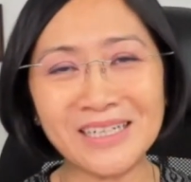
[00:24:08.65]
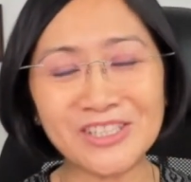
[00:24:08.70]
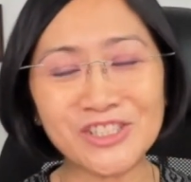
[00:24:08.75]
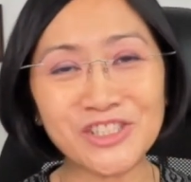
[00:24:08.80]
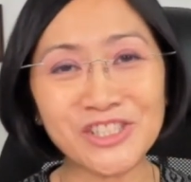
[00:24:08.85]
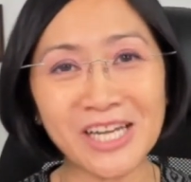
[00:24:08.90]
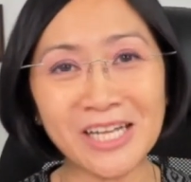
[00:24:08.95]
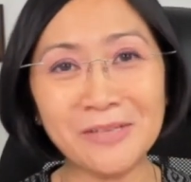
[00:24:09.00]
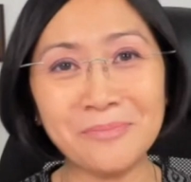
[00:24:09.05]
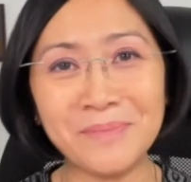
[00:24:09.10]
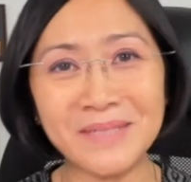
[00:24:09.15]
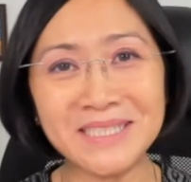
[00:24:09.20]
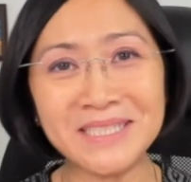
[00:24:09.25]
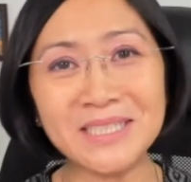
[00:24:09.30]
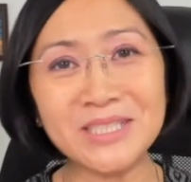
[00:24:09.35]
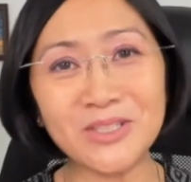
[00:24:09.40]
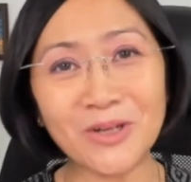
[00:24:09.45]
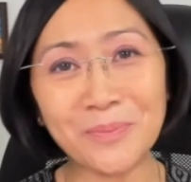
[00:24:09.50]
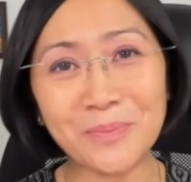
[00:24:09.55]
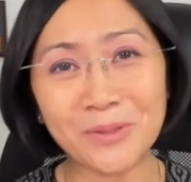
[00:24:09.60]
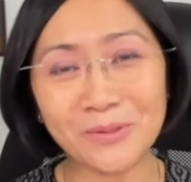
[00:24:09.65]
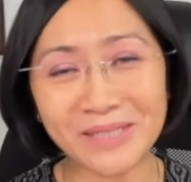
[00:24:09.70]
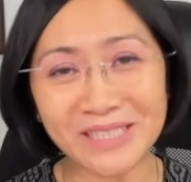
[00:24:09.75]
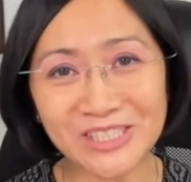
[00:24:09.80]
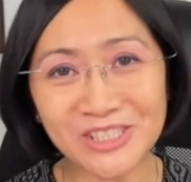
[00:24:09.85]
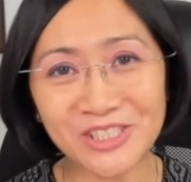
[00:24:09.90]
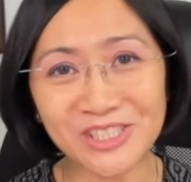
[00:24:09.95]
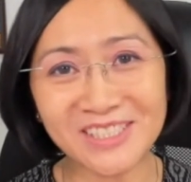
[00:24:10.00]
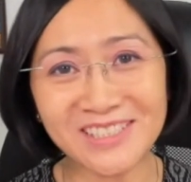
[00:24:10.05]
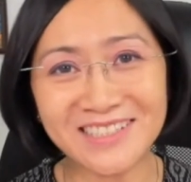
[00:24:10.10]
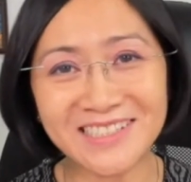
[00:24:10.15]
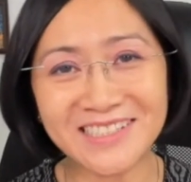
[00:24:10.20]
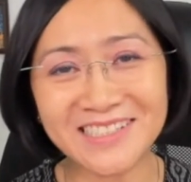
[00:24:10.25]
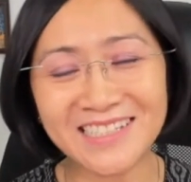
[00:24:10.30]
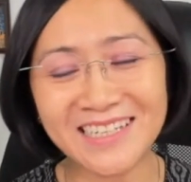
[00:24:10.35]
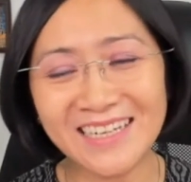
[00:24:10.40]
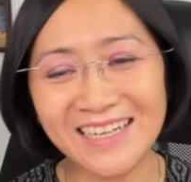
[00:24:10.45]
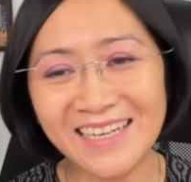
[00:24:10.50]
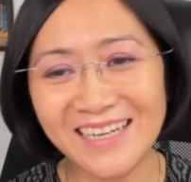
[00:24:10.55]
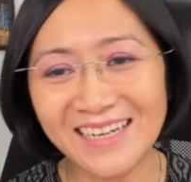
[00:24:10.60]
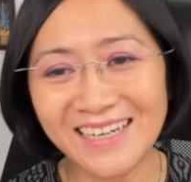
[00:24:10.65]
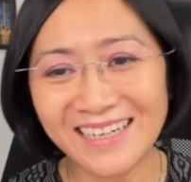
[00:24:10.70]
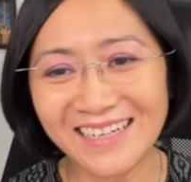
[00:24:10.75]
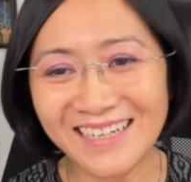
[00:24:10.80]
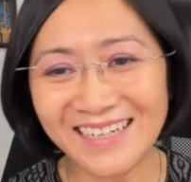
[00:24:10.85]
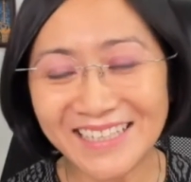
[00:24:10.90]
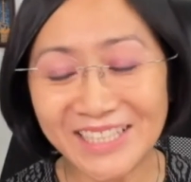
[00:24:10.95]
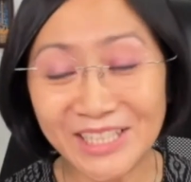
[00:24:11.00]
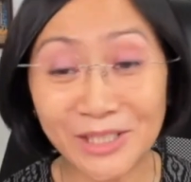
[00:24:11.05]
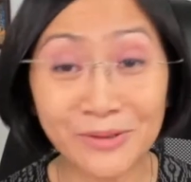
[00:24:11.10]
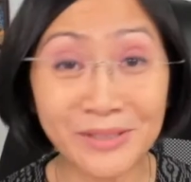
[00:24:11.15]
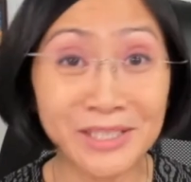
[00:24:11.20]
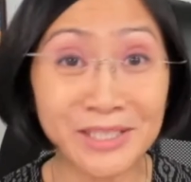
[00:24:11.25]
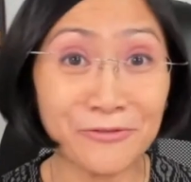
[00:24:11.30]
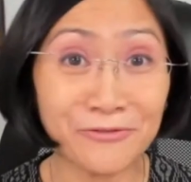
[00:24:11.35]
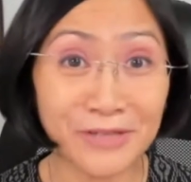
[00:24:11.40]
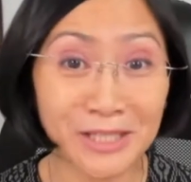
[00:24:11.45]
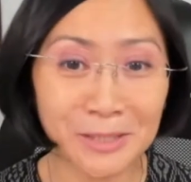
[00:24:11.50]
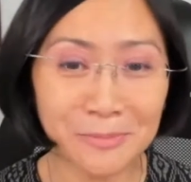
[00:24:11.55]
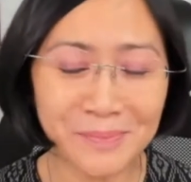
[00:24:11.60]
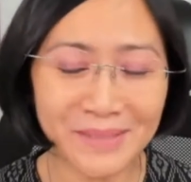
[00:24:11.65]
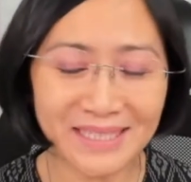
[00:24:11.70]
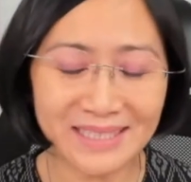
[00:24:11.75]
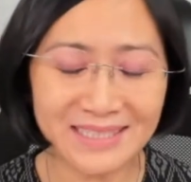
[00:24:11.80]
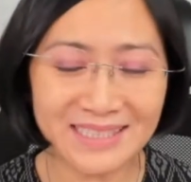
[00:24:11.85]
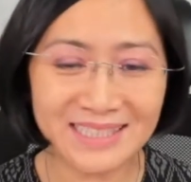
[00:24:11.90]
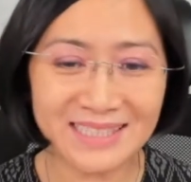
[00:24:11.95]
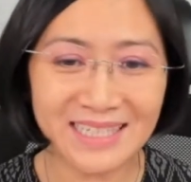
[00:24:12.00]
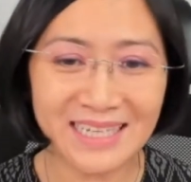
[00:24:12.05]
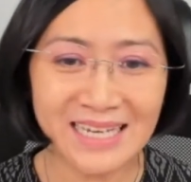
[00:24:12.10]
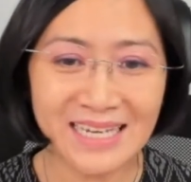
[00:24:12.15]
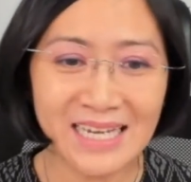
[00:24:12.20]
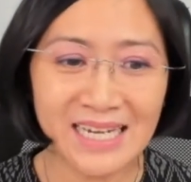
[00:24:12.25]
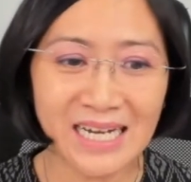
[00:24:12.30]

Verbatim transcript: shell business operations uh, here in the Philippines.